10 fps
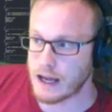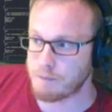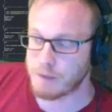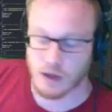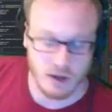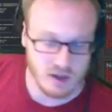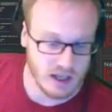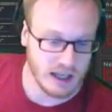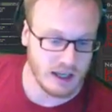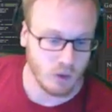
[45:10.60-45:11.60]
because
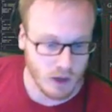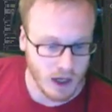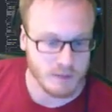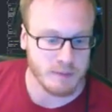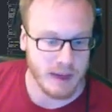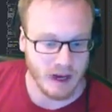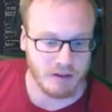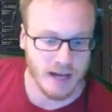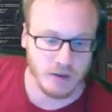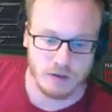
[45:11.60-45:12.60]
it all comes back
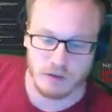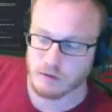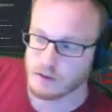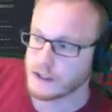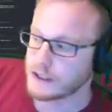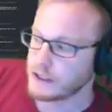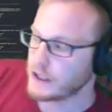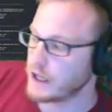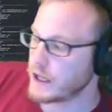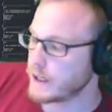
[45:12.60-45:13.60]
around.
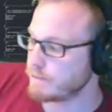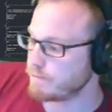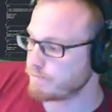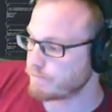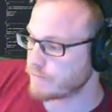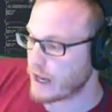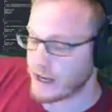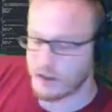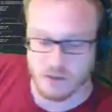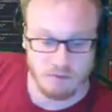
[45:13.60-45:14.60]

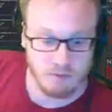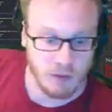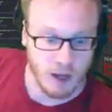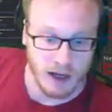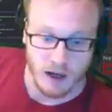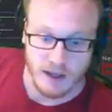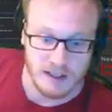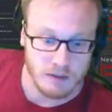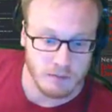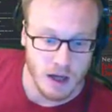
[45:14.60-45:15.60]
And like, I
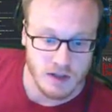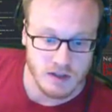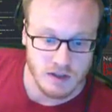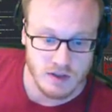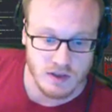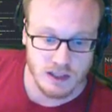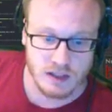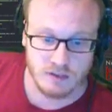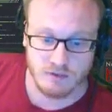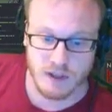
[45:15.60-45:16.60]
did a master's
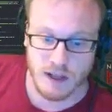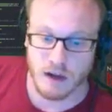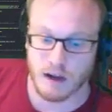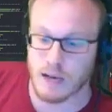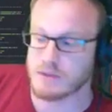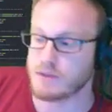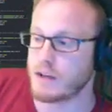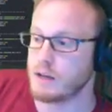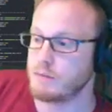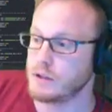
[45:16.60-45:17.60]
in video games
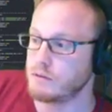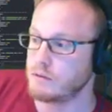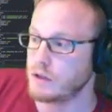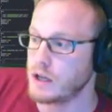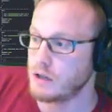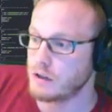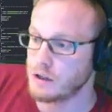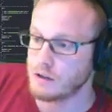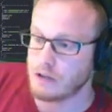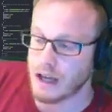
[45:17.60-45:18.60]
development here in
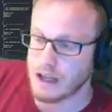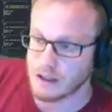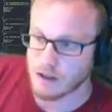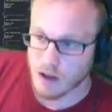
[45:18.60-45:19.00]
the UK,